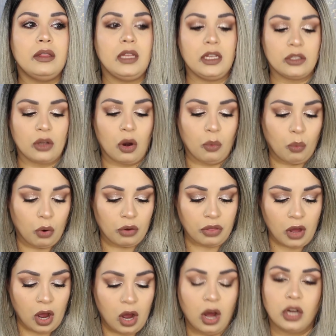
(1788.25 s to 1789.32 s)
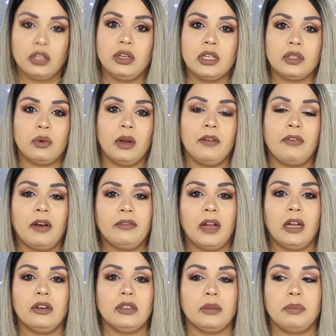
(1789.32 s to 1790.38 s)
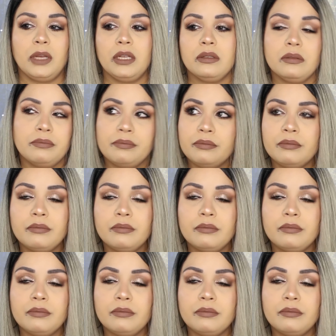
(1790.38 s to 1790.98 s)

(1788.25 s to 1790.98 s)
these are worth $125 a piece.